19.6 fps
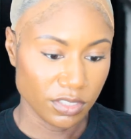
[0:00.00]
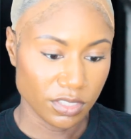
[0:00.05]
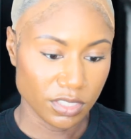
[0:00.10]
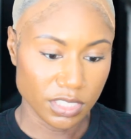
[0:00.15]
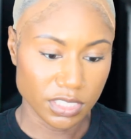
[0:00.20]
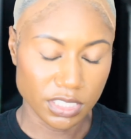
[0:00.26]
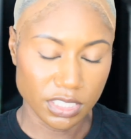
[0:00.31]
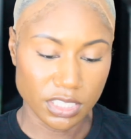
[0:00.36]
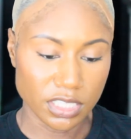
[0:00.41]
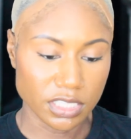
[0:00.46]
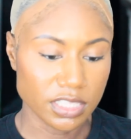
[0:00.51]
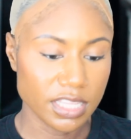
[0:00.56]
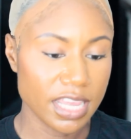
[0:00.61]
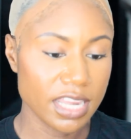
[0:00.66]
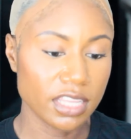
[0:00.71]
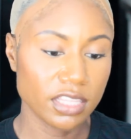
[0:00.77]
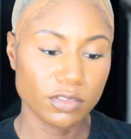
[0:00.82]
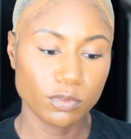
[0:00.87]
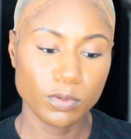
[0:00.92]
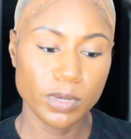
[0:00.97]
It's a
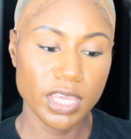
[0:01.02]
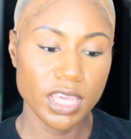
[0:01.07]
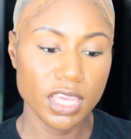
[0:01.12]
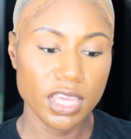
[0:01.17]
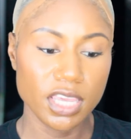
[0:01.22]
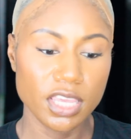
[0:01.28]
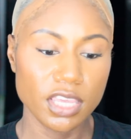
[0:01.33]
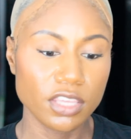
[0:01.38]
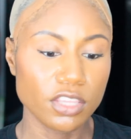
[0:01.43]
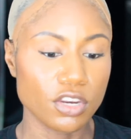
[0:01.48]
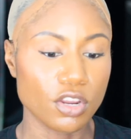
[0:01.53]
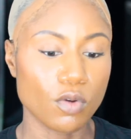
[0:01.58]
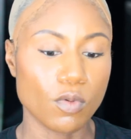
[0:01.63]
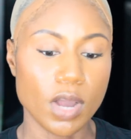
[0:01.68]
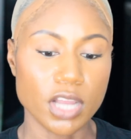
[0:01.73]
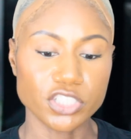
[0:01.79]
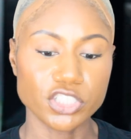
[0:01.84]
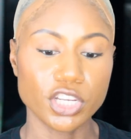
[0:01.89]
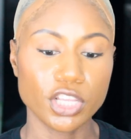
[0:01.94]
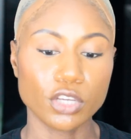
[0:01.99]
synthetic wig, you know,
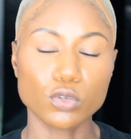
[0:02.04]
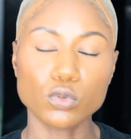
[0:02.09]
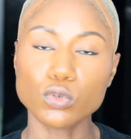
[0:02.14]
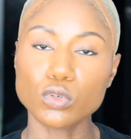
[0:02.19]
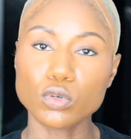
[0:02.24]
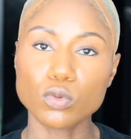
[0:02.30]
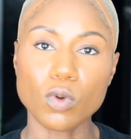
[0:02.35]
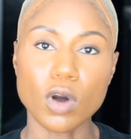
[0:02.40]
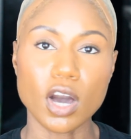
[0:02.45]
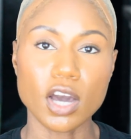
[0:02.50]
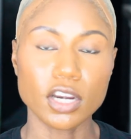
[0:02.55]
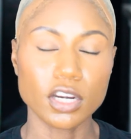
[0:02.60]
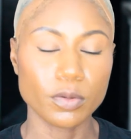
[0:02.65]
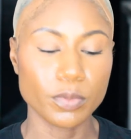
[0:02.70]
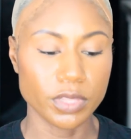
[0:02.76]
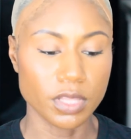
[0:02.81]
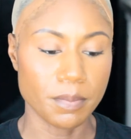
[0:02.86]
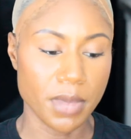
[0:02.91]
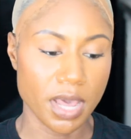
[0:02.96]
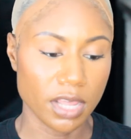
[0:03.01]
wash it in cool water
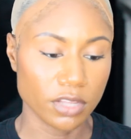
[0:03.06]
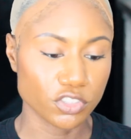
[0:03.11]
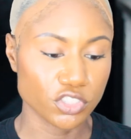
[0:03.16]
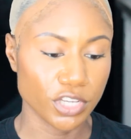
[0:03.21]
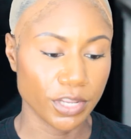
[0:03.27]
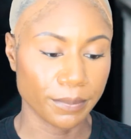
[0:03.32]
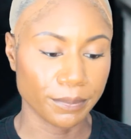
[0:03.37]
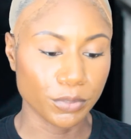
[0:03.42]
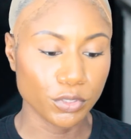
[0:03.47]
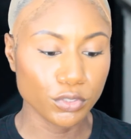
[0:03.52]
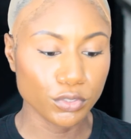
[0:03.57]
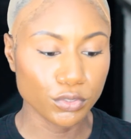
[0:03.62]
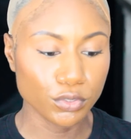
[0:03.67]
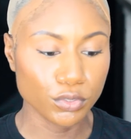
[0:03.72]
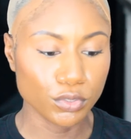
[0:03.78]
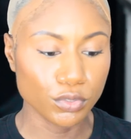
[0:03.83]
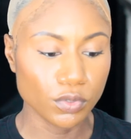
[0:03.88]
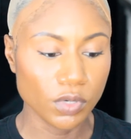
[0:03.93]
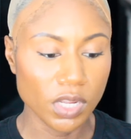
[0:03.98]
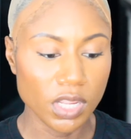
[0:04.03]
with a mild
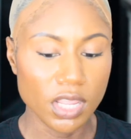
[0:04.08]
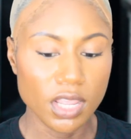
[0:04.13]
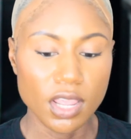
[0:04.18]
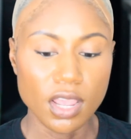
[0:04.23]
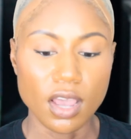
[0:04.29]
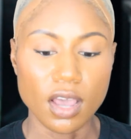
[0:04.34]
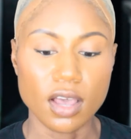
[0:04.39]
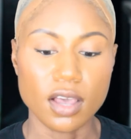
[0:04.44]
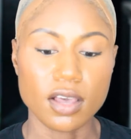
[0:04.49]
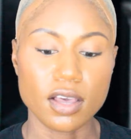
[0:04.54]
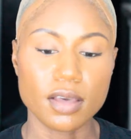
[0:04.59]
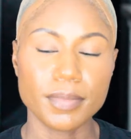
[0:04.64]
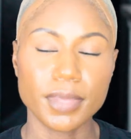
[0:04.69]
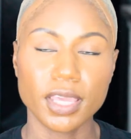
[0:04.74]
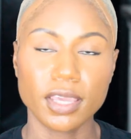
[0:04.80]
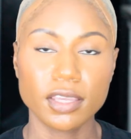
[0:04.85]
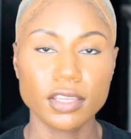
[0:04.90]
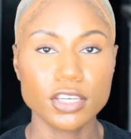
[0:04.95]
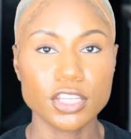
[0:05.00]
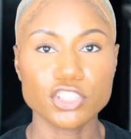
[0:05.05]
shampoo
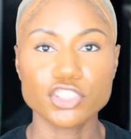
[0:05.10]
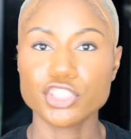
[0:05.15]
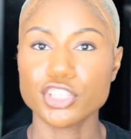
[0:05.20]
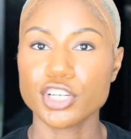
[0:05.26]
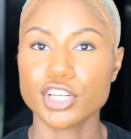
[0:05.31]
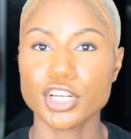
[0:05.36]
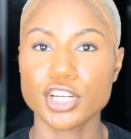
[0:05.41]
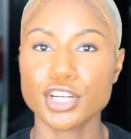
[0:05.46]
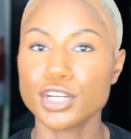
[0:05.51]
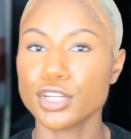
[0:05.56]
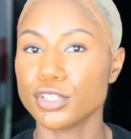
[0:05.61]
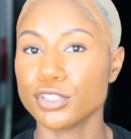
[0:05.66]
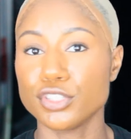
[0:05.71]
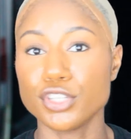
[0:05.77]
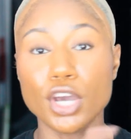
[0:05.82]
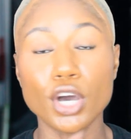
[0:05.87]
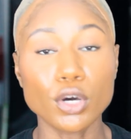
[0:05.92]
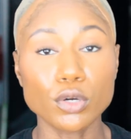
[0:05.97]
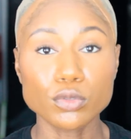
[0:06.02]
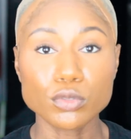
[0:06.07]
and conditioner.
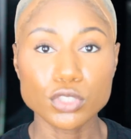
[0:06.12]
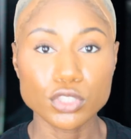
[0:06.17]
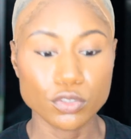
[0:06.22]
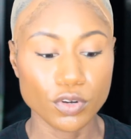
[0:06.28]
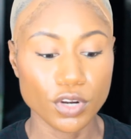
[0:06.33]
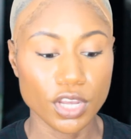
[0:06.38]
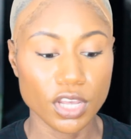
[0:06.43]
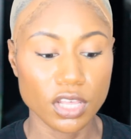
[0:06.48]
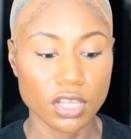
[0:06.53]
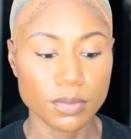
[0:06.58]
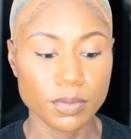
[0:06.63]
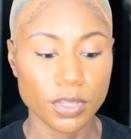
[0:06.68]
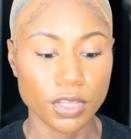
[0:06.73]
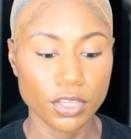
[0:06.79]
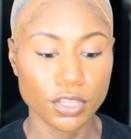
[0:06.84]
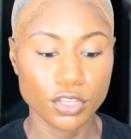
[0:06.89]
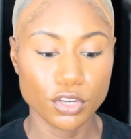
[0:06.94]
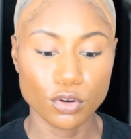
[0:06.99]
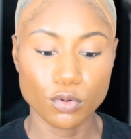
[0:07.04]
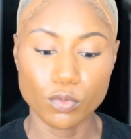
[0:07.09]
Don't scrub
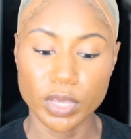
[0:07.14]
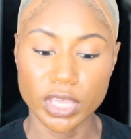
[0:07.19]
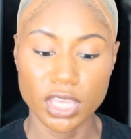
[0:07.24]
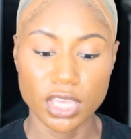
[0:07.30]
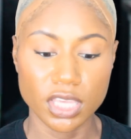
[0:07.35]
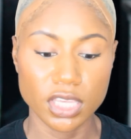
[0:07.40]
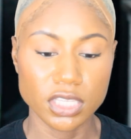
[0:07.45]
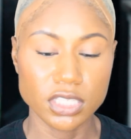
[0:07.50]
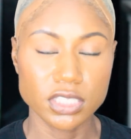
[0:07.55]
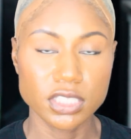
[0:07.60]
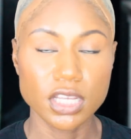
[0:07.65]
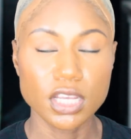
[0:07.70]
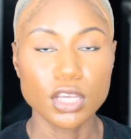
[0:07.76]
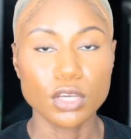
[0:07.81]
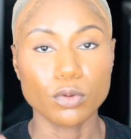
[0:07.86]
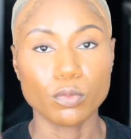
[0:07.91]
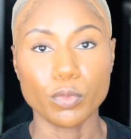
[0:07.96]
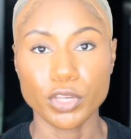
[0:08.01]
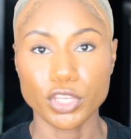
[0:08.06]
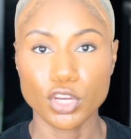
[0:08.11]
your wigs
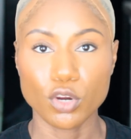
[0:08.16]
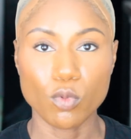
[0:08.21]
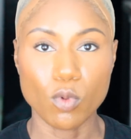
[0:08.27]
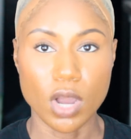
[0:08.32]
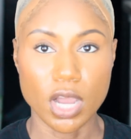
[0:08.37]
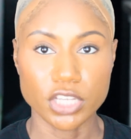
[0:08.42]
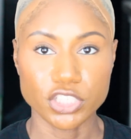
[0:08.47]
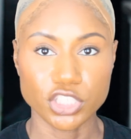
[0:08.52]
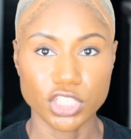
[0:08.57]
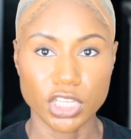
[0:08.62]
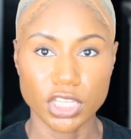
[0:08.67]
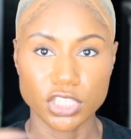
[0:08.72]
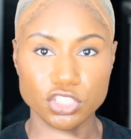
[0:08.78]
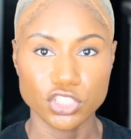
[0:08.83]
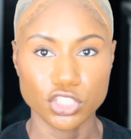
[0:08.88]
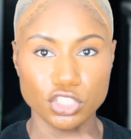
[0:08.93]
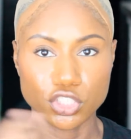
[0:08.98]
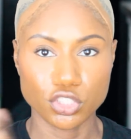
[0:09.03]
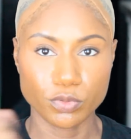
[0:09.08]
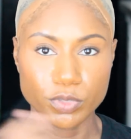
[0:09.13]
when you're washing it.
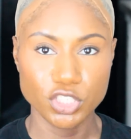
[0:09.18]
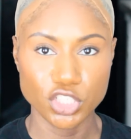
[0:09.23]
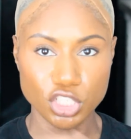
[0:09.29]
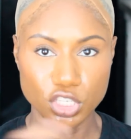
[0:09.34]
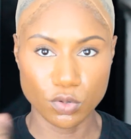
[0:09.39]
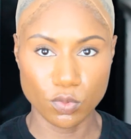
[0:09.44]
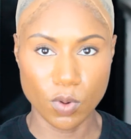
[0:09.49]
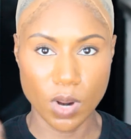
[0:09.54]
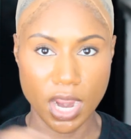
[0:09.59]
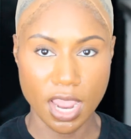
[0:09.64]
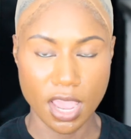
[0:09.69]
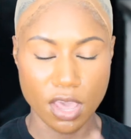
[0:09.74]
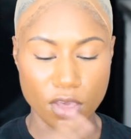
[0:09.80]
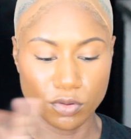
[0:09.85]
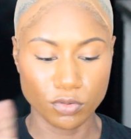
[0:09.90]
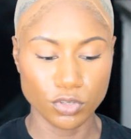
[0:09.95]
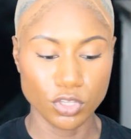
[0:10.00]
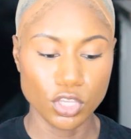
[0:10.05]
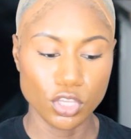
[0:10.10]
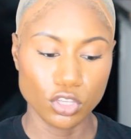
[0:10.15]
Just swish it
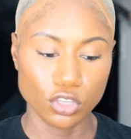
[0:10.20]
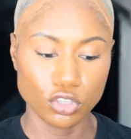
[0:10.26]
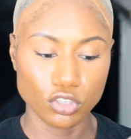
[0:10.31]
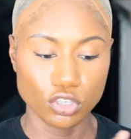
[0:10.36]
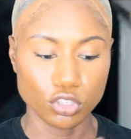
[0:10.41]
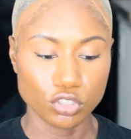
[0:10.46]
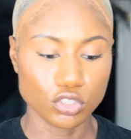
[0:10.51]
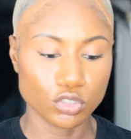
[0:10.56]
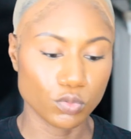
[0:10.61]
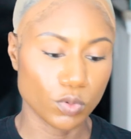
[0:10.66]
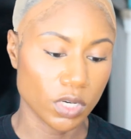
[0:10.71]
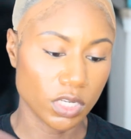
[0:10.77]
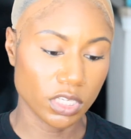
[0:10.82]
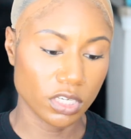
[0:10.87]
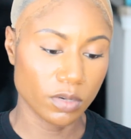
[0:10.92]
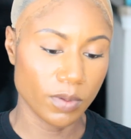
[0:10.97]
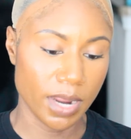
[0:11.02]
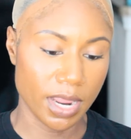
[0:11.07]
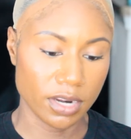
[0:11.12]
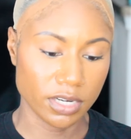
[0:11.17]
around, you know, swirl it
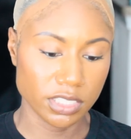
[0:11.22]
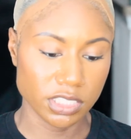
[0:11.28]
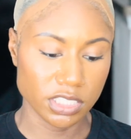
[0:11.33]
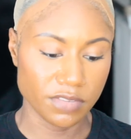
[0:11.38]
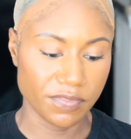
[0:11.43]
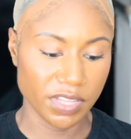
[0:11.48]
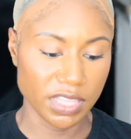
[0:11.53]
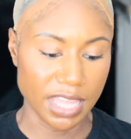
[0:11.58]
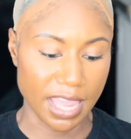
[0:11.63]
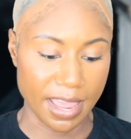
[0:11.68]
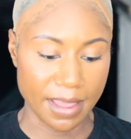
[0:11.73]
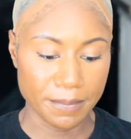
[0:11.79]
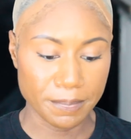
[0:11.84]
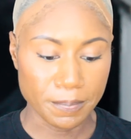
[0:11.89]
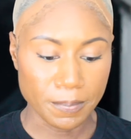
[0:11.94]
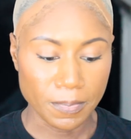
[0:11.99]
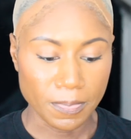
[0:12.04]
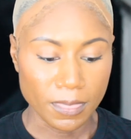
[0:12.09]
around and stuff like that.